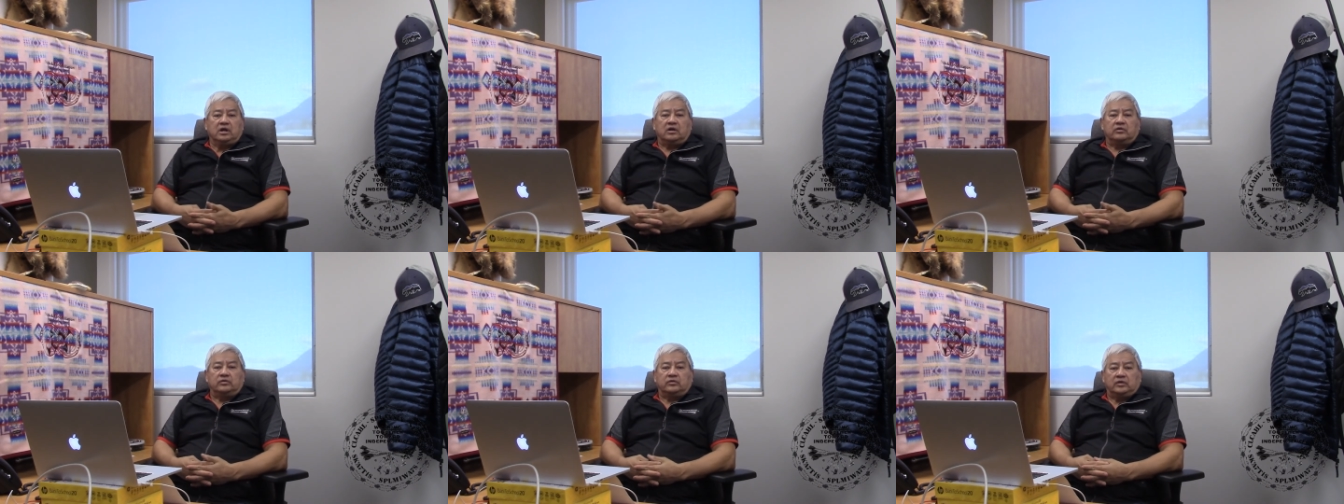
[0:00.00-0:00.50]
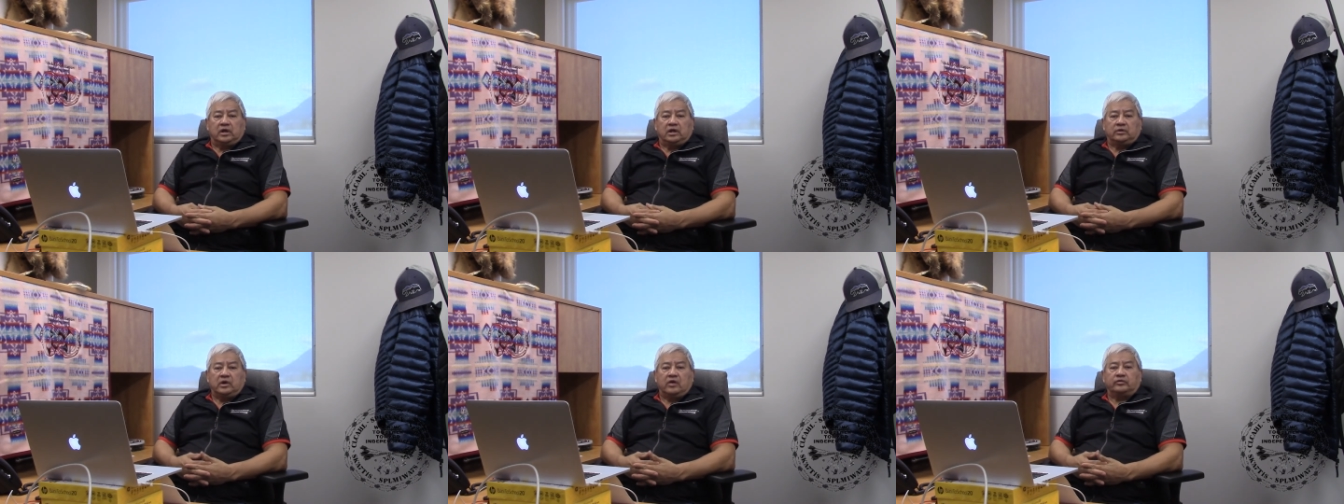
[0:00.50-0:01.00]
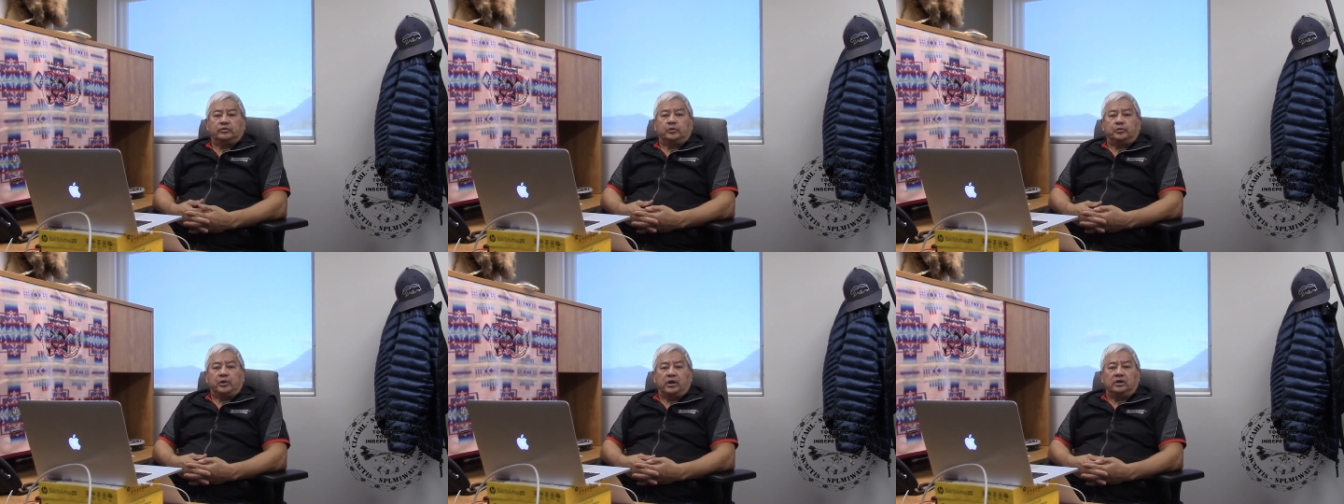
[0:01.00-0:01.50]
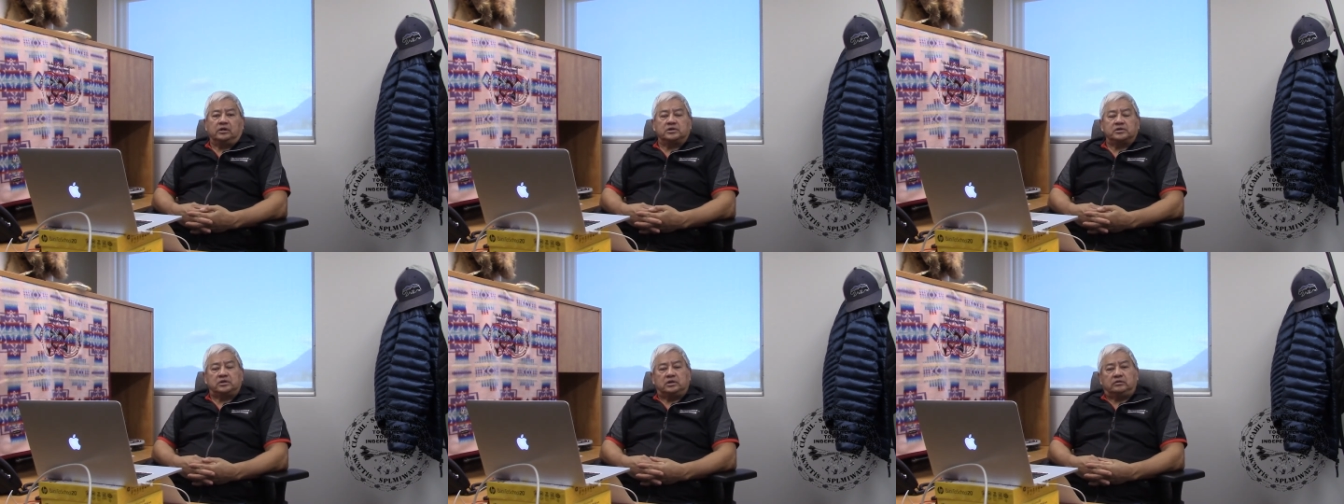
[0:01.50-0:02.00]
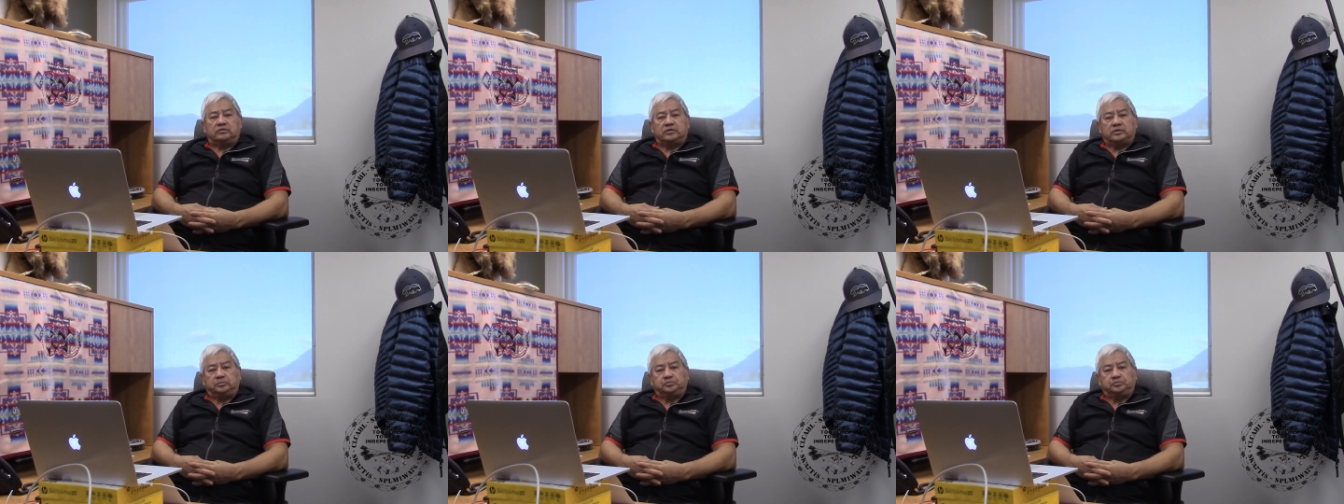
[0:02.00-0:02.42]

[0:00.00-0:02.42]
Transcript: of, and we have to repair ourselves.